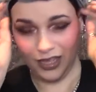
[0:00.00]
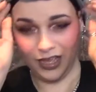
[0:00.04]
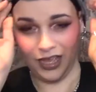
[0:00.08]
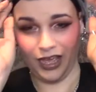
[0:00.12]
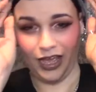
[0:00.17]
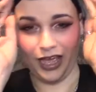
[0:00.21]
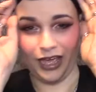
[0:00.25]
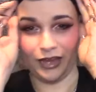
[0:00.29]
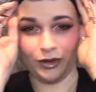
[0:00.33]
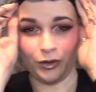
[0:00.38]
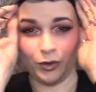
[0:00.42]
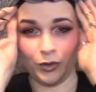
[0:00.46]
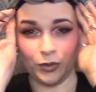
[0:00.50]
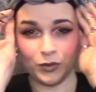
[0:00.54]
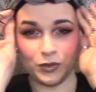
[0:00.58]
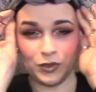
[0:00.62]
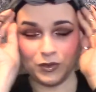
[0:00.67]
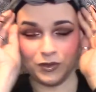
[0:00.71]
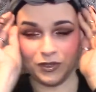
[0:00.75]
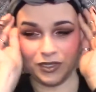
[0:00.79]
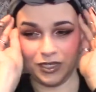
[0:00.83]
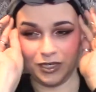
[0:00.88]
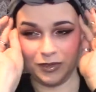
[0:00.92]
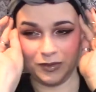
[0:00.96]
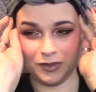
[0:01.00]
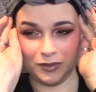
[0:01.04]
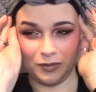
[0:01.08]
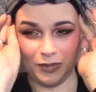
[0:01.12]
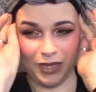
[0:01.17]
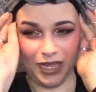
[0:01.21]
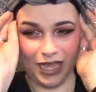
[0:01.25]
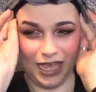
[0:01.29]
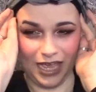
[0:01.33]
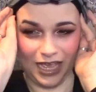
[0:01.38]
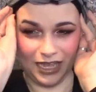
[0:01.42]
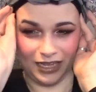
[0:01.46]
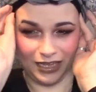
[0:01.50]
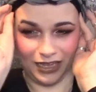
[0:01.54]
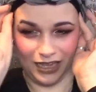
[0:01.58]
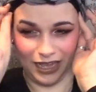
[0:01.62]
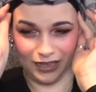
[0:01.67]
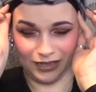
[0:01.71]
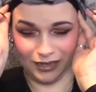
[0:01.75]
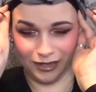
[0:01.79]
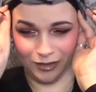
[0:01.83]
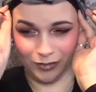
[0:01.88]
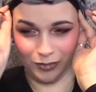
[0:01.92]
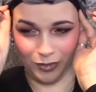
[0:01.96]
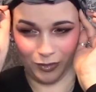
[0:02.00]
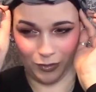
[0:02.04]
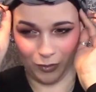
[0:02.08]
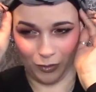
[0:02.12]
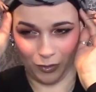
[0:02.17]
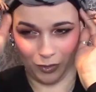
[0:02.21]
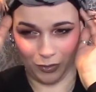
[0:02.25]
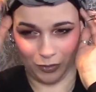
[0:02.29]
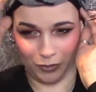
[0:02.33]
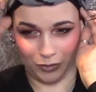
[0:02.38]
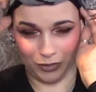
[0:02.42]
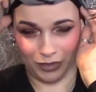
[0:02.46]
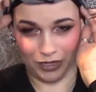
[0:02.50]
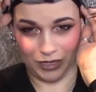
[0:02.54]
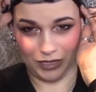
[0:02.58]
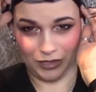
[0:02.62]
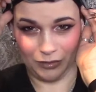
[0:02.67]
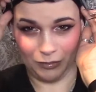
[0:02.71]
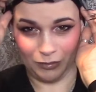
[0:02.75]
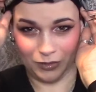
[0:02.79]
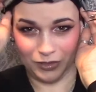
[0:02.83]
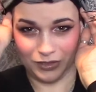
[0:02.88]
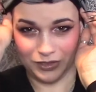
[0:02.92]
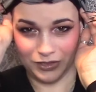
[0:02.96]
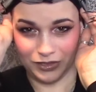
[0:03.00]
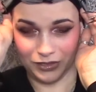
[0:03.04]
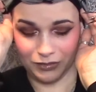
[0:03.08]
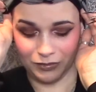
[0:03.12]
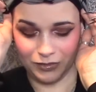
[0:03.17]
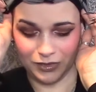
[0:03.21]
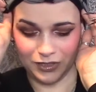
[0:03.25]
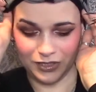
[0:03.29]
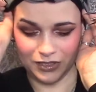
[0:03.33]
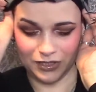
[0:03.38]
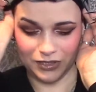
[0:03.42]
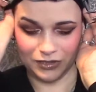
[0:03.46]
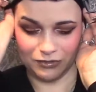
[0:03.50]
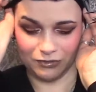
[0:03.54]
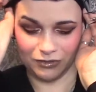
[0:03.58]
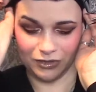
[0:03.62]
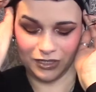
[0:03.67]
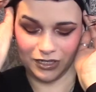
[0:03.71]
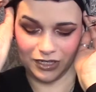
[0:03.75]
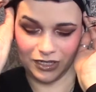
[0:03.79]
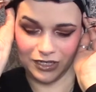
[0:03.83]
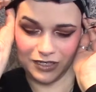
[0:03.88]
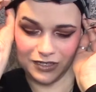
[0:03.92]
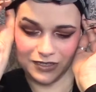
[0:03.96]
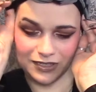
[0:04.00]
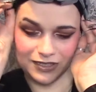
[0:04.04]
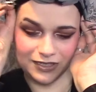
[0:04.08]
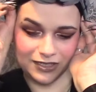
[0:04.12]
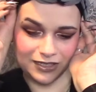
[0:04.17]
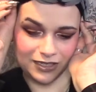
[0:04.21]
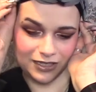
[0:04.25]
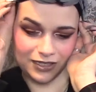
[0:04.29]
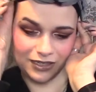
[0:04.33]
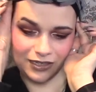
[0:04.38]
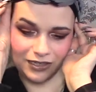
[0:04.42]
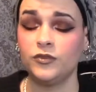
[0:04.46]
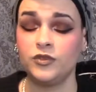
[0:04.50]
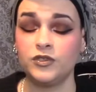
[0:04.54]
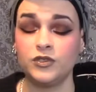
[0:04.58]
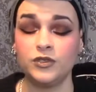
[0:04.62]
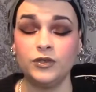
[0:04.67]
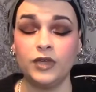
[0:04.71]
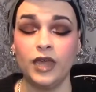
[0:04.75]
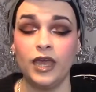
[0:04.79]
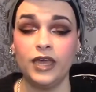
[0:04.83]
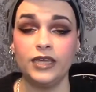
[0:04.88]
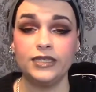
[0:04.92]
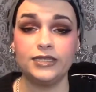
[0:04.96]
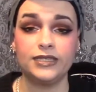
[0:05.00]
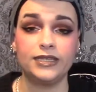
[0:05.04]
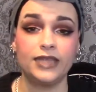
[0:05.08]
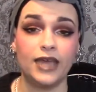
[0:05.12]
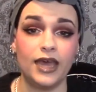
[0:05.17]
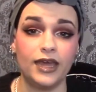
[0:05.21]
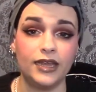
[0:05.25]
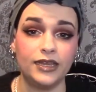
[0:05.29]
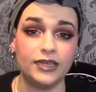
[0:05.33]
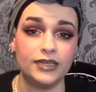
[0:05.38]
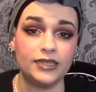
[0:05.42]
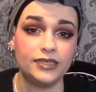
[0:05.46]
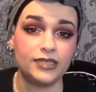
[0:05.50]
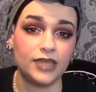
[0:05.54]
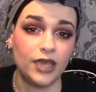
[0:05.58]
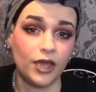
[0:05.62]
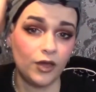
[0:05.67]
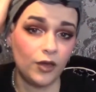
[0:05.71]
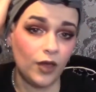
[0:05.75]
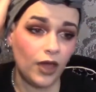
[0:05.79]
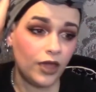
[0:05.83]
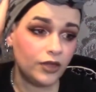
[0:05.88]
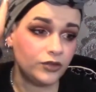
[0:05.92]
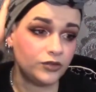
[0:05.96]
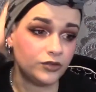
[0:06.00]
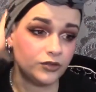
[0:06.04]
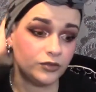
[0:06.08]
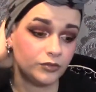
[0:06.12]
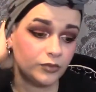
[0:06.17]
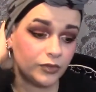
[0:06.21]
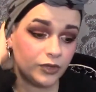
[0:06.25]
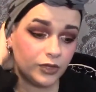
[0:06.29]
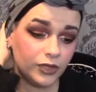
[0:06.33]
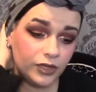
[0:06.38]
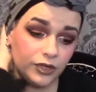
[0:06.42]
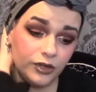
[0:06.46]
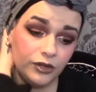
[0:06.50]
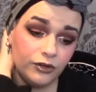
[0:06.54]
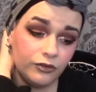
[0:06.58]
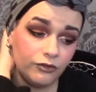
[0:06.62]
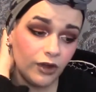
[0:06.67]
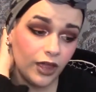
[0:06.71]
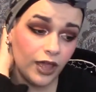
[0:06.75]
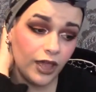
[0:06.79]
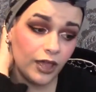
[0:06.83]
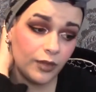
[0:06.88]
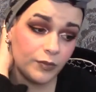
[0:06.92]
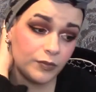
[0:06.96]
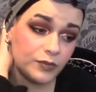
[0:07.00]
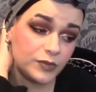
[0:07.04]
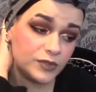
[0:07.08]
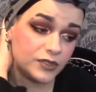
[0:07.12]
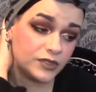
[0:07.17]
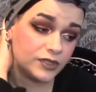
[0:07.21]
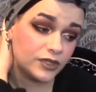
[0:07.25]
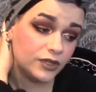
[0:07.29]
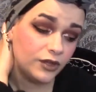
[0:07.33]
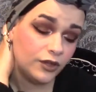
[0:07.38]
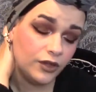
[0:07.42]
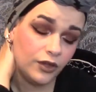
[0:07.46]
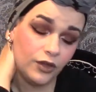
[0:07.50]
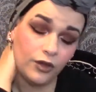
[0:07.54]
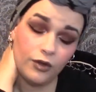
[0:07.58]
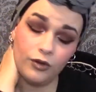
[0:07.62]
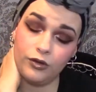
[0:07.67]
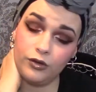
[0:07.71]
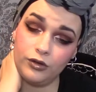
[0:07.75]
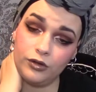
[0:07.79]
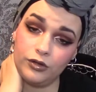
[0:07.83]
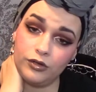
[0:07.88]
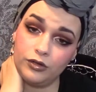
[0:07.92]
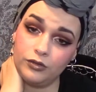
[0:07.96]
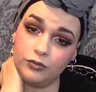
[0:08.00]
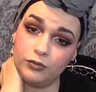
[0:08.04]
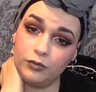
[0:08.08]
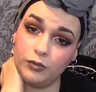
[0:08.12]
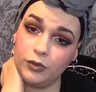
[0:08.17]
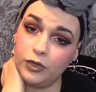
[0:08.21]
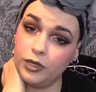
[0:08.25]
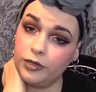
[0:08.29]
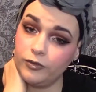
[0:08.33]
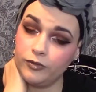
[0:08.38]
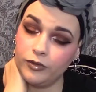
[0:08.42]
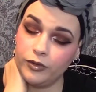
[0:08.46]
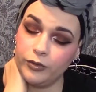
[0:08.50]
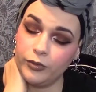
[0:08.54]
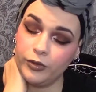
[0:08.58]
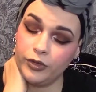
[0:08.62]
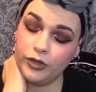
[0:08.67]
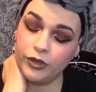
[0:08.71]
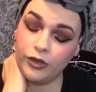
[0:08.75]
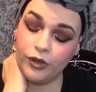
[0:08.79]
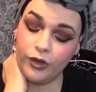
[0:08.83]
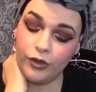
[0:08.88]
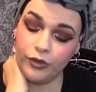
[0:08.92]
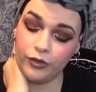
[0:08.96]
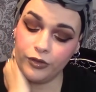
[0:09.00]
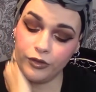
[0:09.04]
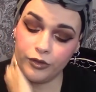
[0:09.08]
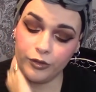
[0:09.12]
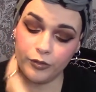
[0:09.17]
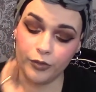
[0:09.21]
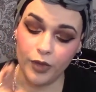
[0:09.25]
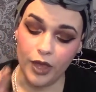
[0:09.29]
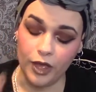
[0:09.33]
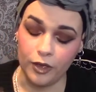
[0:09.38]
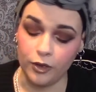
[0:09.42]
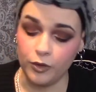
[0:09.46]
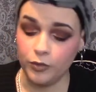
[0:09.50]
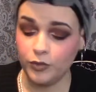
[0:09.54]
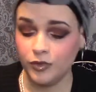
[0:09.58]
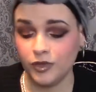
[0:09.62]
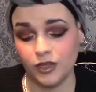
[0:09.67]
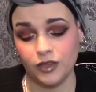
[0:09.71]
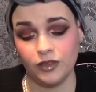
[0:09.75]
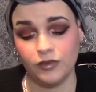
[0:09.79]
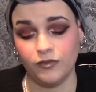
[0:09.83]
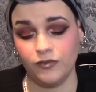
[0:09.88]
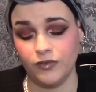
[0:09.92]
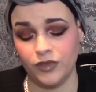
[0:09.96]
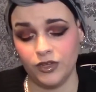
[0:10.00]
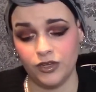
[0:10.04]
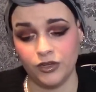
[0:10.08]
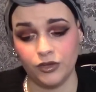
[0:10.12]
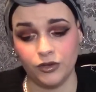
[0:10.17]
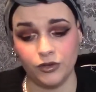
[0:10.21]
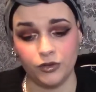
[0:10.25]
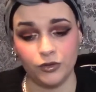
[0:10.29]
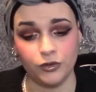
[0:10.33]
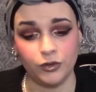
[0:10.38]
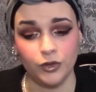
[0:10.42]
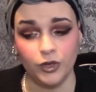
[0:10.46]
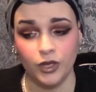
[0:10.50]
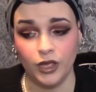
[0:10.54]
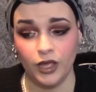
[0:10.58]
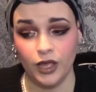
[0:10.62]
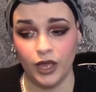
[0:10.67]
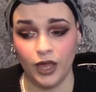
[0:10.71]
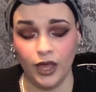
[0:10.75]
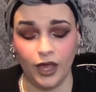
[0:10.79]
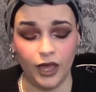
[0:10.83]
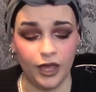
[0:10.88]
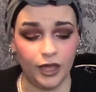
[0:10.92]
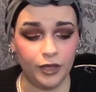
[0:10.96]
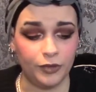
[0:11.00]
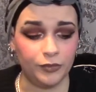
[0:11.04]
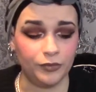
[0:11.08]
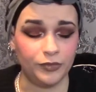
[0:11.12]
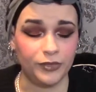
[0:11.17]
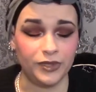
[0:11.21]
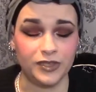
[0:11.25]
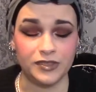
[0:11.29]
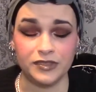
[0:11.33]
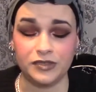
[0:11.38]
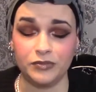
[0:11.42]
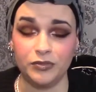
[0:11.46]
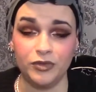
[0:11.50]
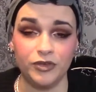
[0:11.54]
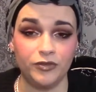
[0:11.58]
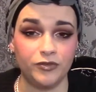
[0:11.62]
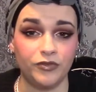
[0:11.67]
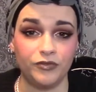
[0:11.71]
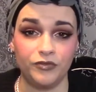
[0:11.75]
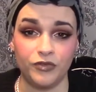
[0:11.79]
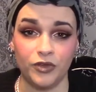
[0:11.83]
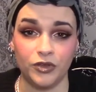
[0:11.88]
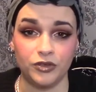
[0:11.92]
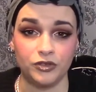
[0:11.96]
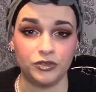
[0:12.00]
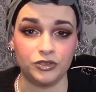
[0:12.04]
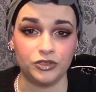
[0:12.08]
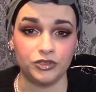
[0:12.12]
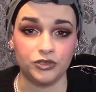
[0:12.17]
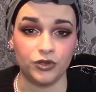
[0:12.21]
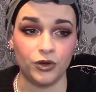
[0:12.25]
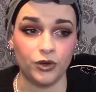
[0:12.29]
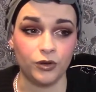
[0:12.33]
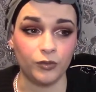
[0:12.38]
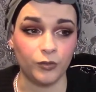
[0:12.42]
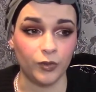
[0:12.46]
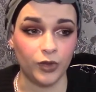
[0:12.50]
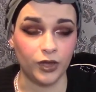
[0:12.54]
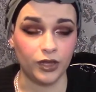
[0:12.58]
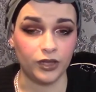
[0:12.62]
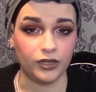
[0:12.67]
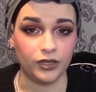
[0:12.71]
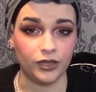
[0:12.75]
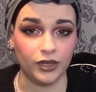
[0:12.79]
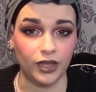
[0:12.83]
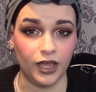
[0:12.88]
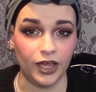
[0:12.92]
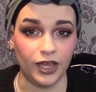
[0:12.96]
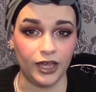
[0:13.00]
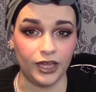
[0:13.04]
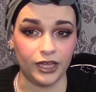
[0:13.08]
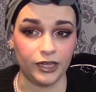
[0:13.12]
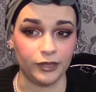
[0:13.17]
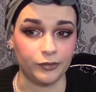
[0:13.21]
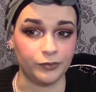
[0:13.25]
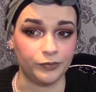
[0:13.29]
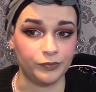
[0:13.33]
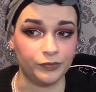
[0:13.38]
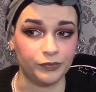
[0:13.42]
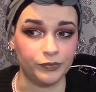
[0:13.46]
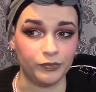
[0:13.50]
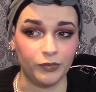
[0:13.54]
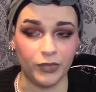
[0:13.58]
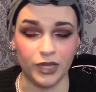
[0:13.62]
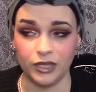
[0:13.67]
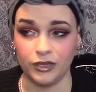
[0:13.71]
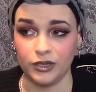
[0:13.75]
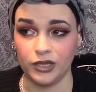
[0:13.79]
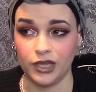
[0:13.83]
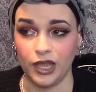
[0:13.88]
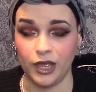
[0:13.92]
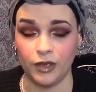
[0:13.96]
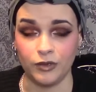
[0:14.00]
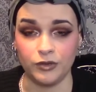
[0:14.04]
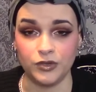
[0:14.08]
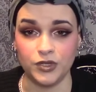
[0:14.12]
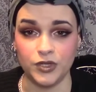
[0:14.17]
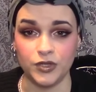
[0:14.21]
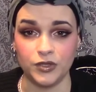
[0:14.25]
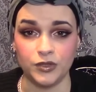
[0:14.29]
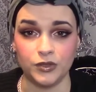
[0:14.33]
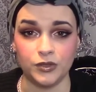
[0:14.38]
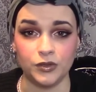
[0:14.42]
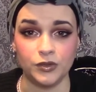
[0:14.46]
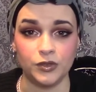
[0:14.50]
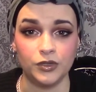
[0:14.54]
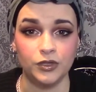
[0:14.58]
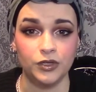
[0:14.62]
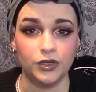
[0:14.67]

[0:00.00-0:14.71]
and also it keeps my head a little bit warmer in the winter, which is really nice. So guys, that is how I do my hair wraps, or whatever you want to call them. I hope you like the video. It's a bit of a fun short one, my little how to